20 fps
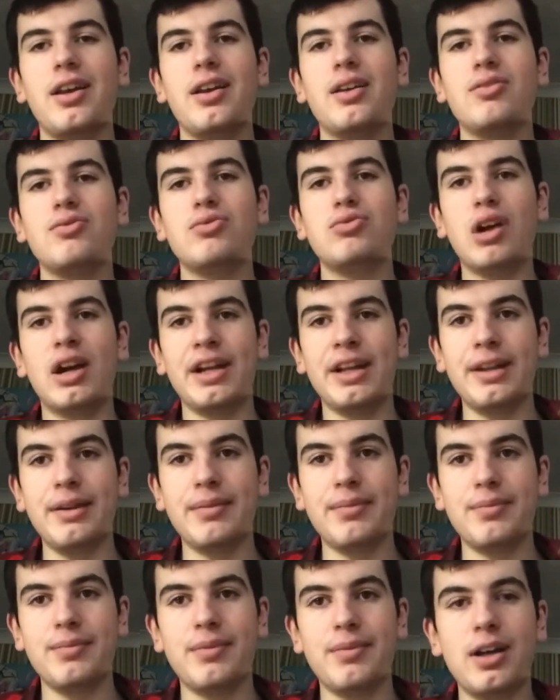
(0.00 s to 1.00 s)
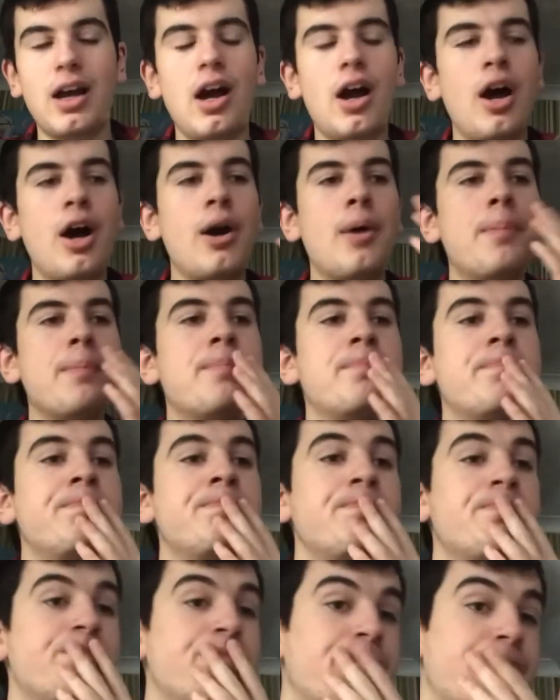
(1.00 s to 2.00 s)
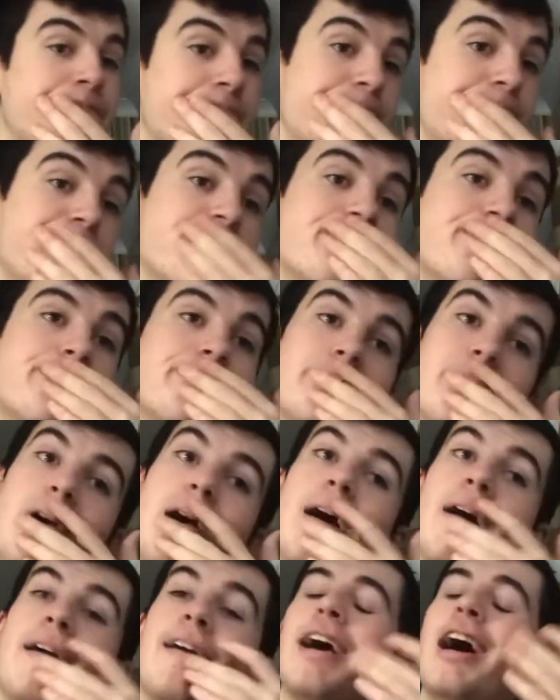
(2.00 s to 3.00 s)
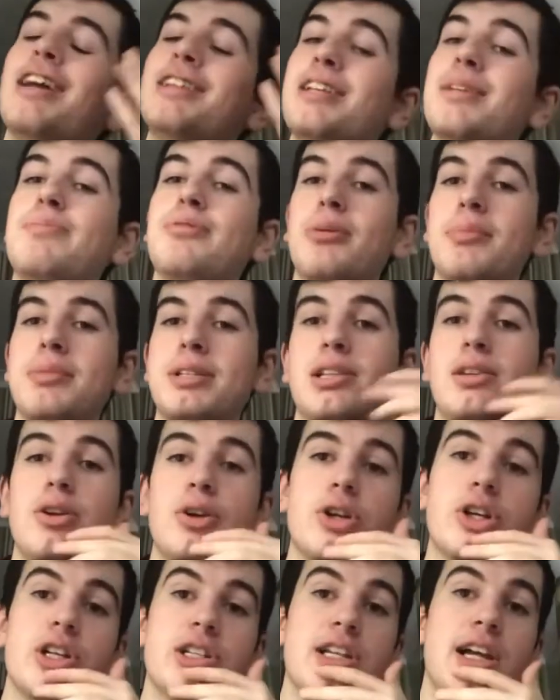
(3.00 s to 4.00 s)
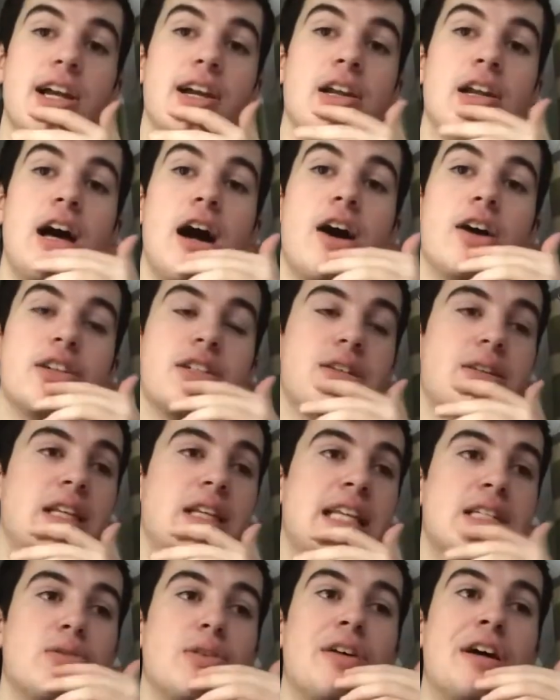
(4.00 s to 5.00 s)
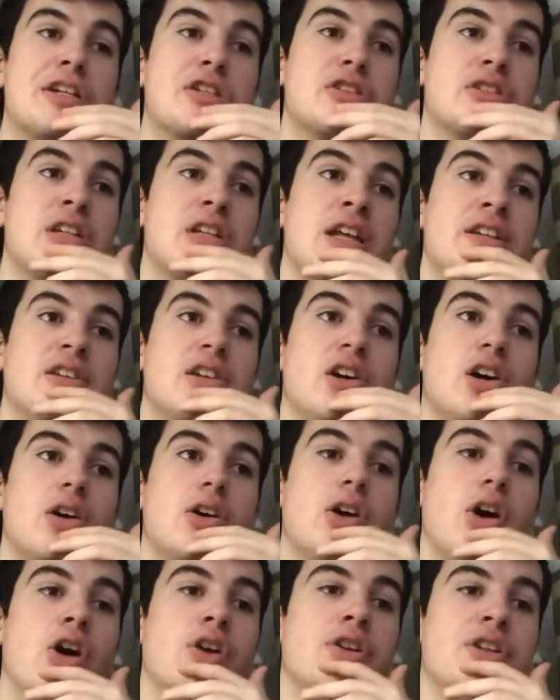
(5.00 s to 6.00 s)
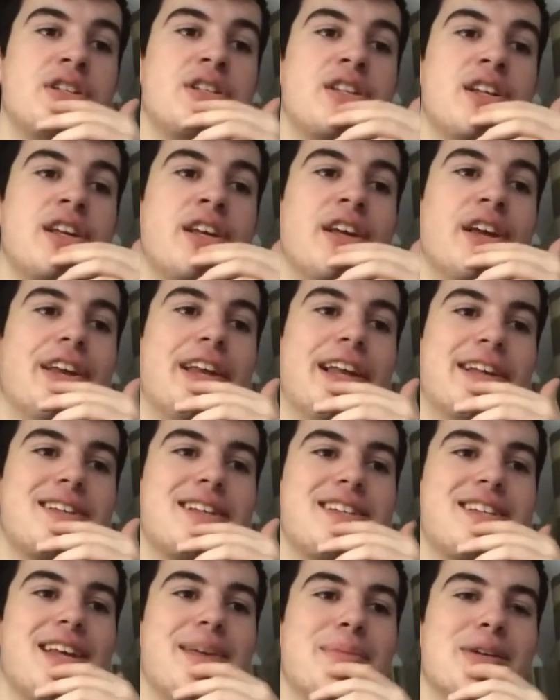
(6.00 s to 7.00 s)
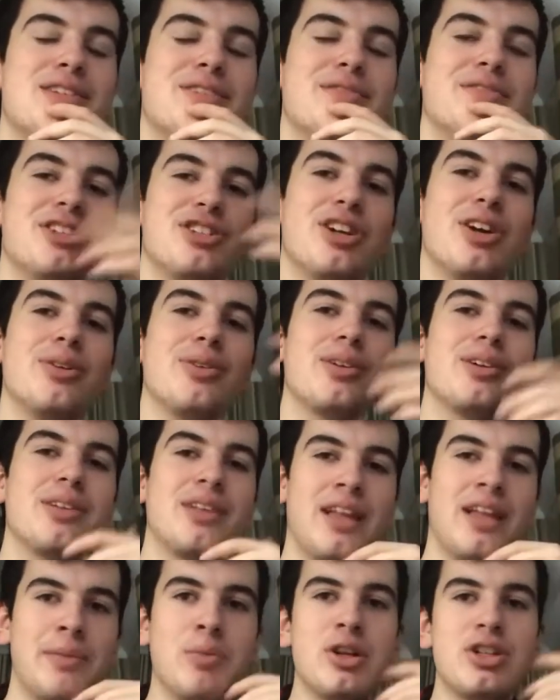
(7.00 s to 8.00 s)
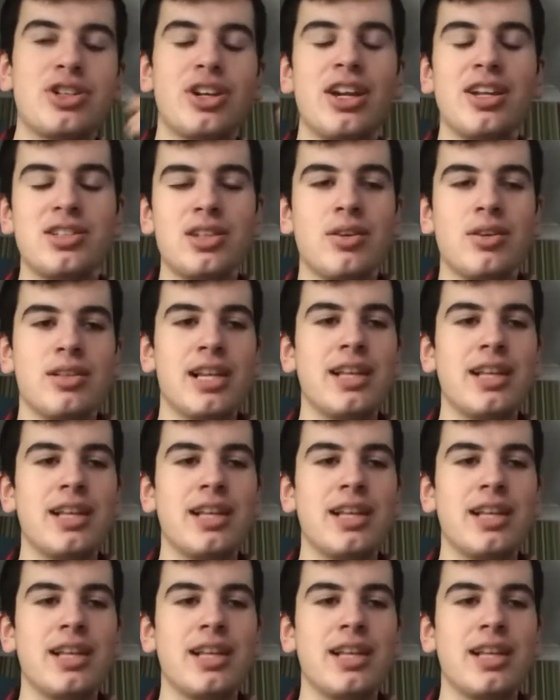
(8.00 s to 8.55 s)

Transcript: Right. Okay, I did promise Lucas I'll answer these 100% honesty unless I see a bit of a joke, in which case I'll say